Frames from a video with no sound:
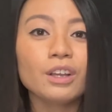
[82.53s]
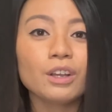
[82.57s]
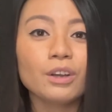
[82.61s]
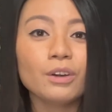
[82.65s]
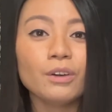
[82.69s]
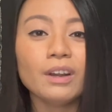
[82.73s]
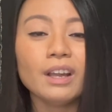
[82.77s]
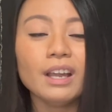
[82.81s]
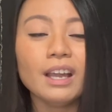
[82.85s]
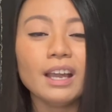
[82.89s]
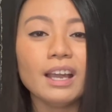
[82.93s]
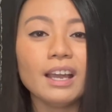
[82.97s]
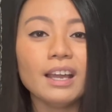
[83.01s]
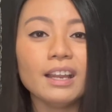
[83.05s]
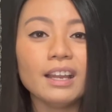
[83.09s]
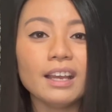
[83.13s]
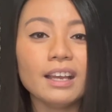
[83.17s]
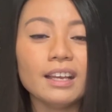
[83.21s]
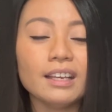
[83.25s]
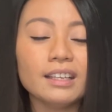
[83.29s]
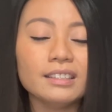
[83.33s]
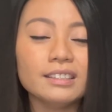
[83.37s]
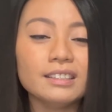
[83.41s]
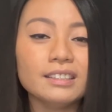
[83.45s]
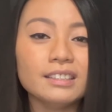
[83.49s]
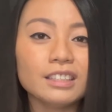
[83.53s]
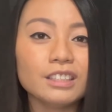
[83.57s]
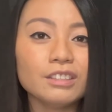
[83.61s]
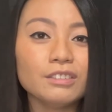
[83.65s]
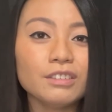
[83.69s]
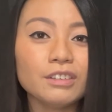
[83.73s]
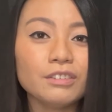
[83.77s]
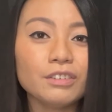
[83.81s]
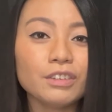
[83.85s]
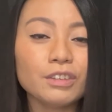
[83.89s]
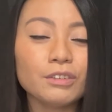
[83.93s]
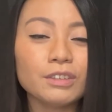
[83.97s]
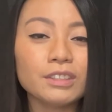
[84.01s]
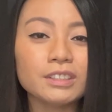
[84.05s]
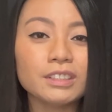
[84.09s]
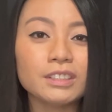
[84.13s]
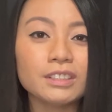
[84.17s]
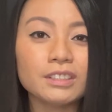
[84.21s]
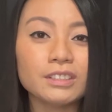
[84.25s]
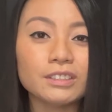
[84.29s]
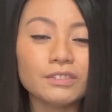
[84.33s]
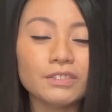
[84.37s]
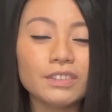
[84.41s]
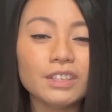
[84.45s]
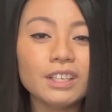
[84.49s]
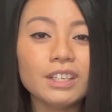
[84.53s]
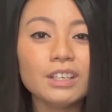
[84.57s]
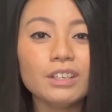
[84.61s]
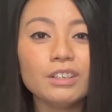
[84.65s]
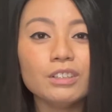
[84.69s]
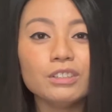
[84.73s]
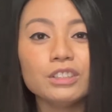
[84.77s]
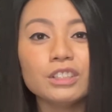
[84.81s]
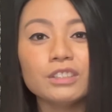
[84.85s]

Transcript: go ahead and stick around for the rest of this video.